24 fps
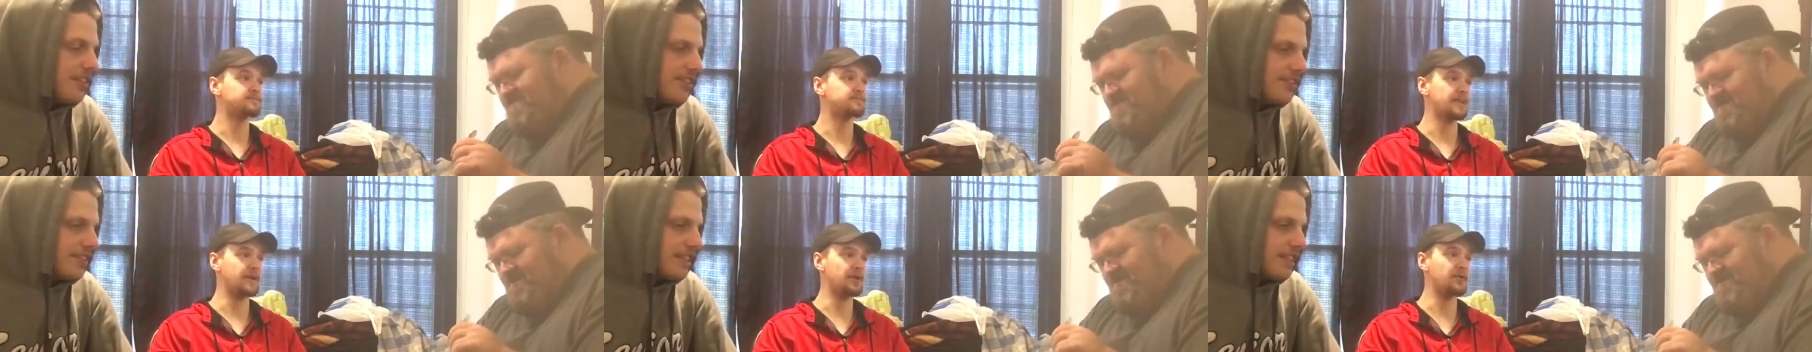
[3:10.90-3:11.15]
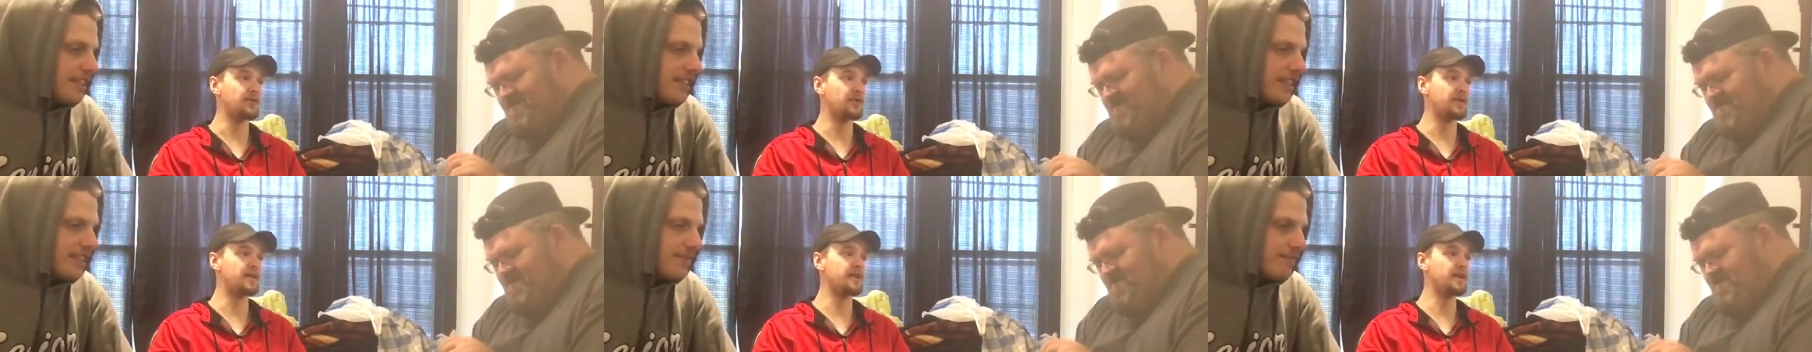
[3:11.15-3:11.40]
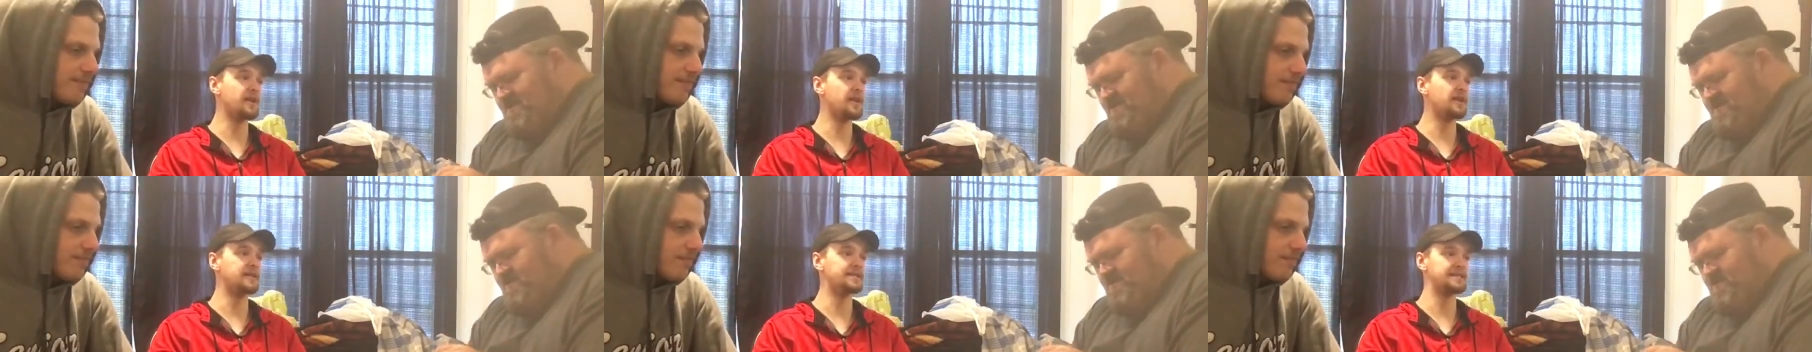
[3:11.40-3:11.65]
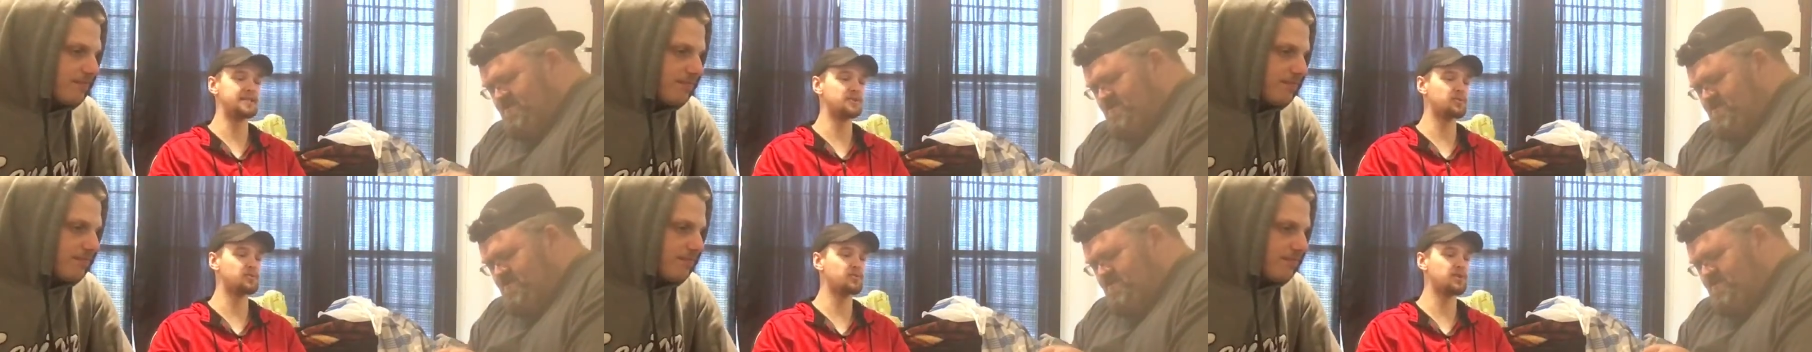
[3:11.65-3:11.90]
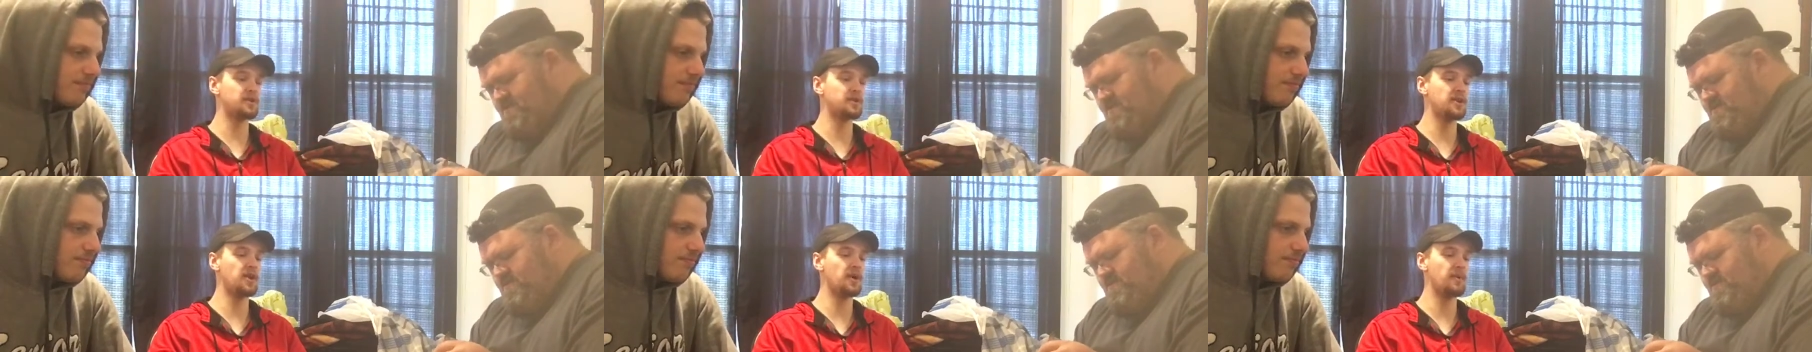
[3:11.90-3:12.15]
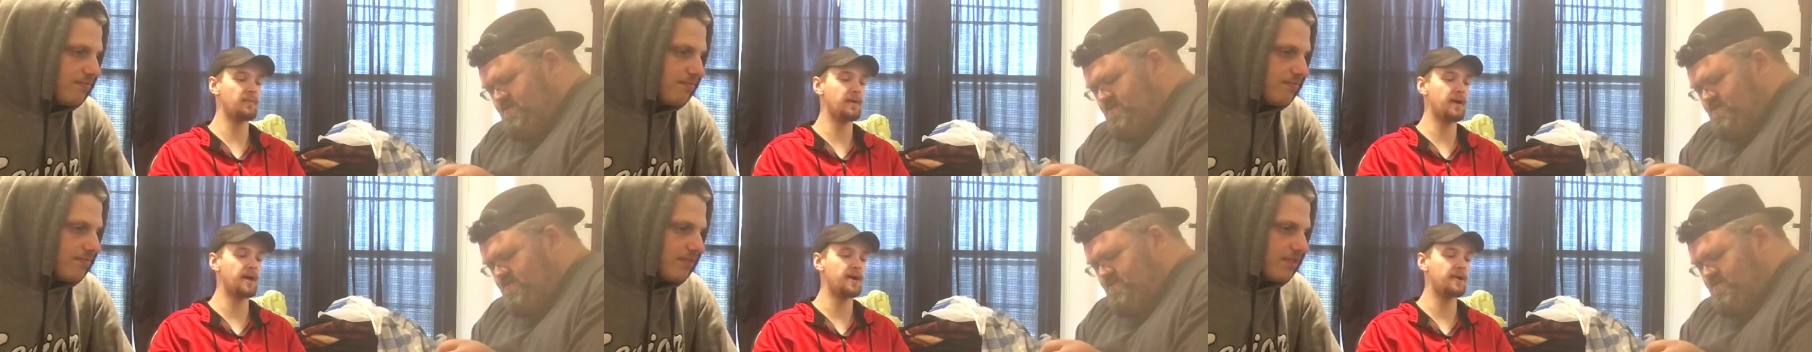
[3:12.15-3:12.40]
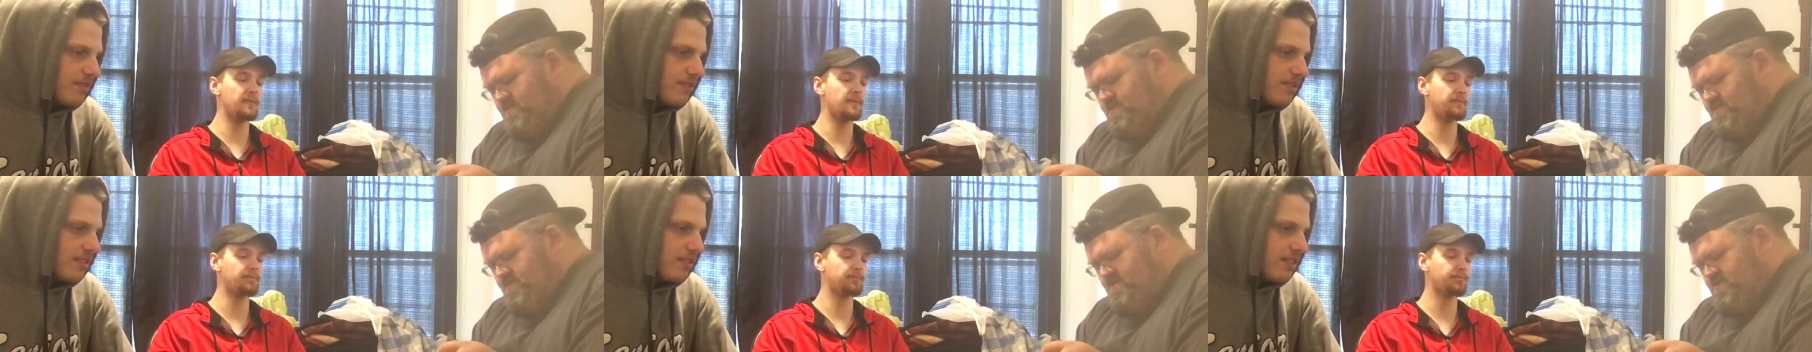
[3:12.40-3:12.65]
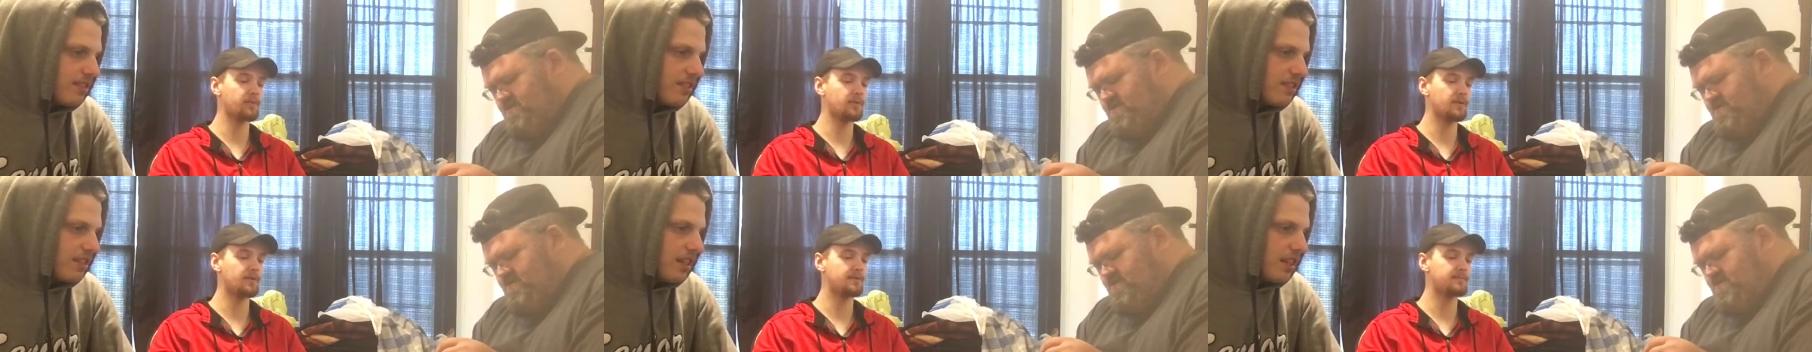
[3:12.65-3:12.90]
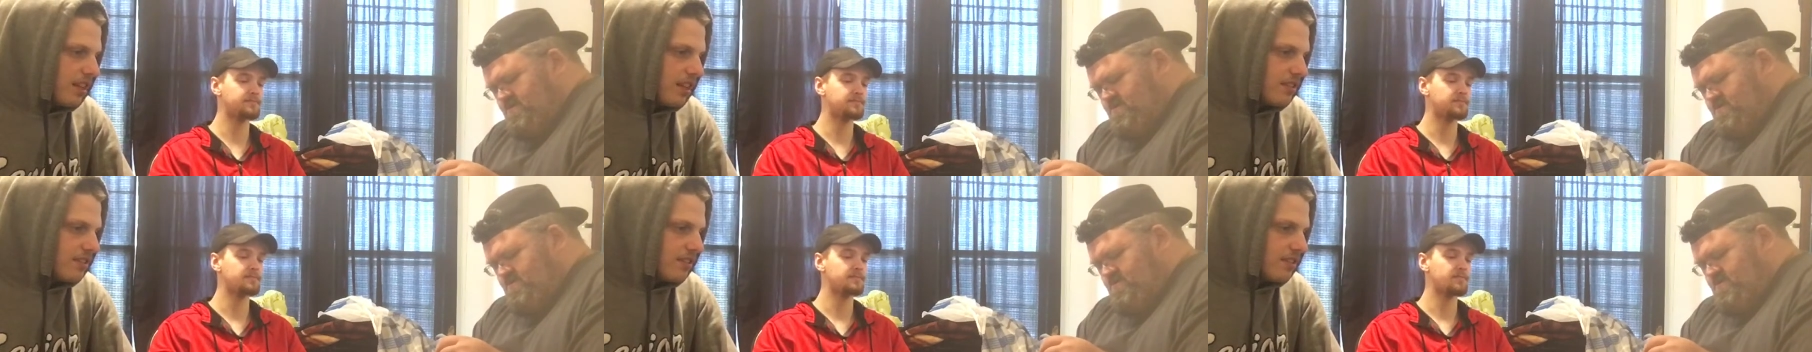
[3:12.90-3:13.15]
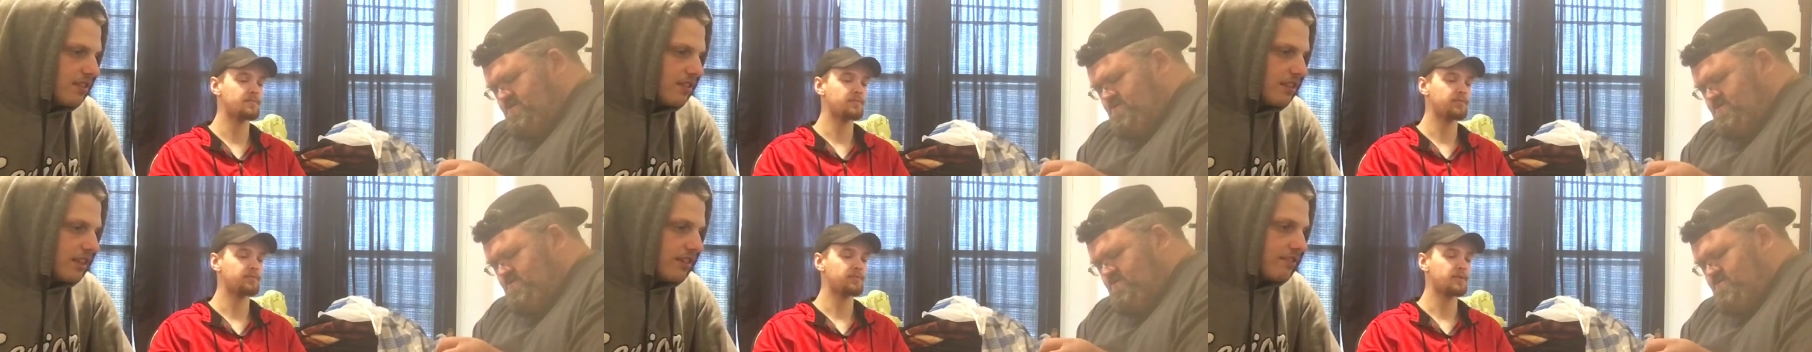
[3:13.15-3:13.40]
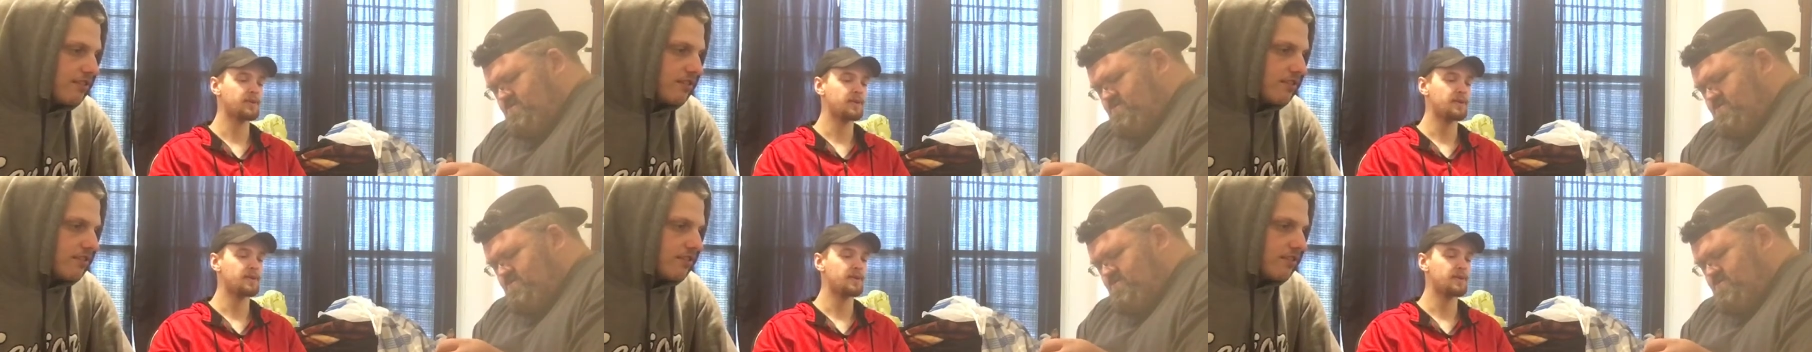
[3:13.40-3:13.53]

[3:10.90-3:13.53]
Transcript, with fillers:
Speaker 1: Yeah. It really does. That's really not bad. It